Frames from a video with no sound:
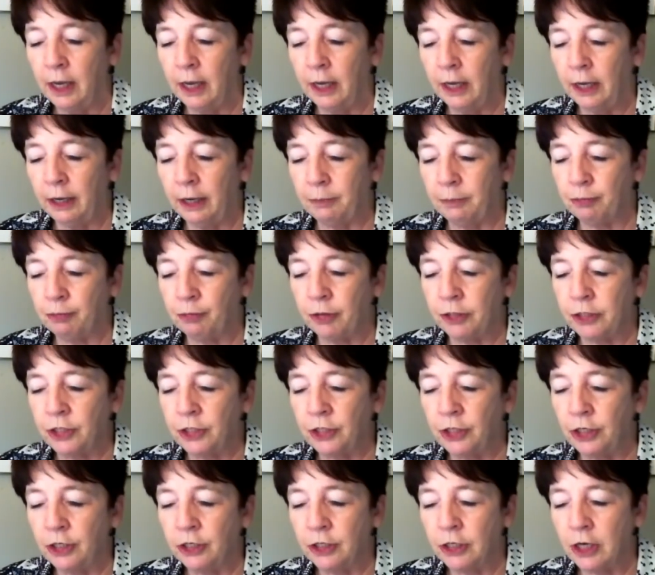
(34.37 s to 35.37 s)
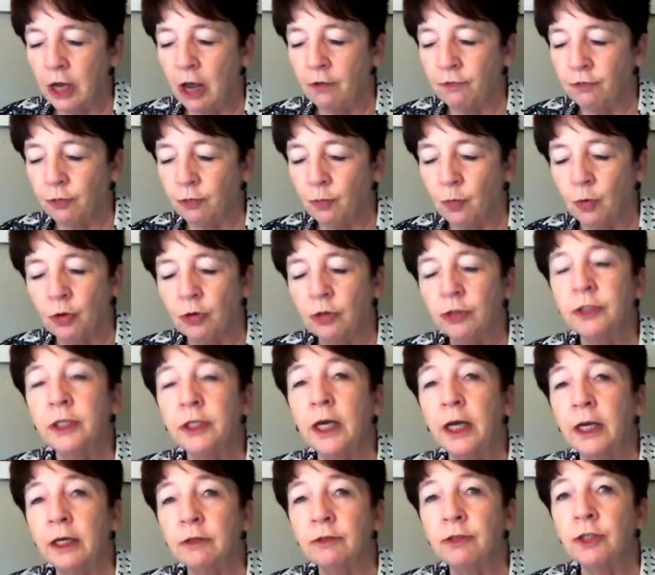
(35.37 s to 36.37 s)
and president of the World
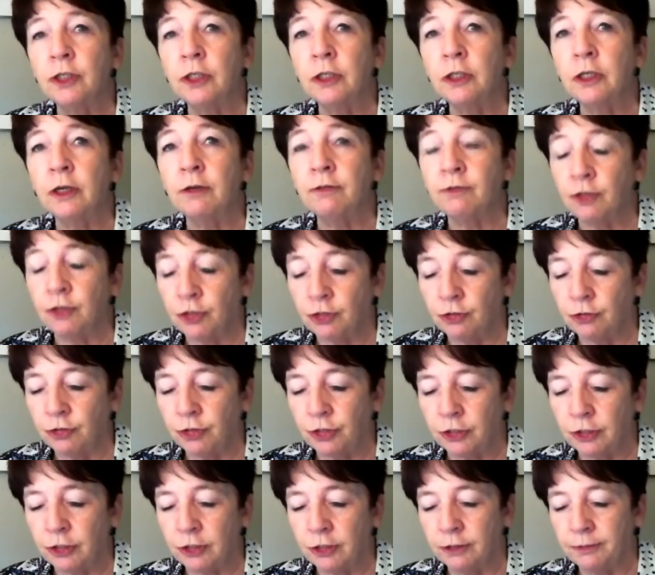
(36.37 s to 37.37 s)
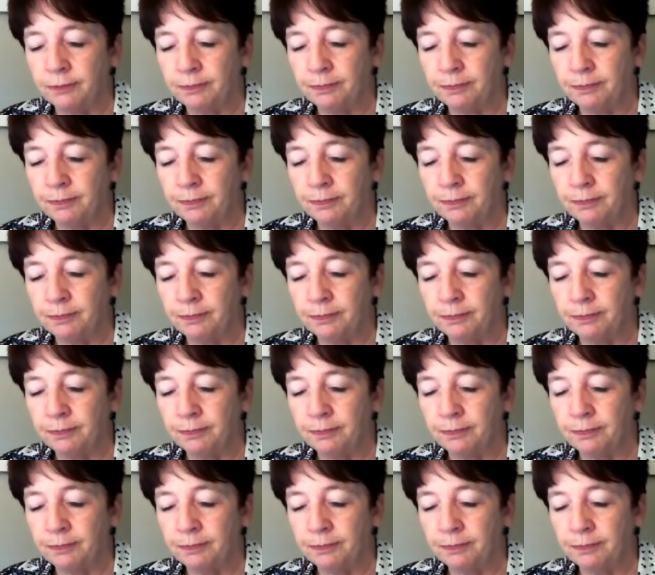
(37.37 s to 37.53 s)
Council of Churches.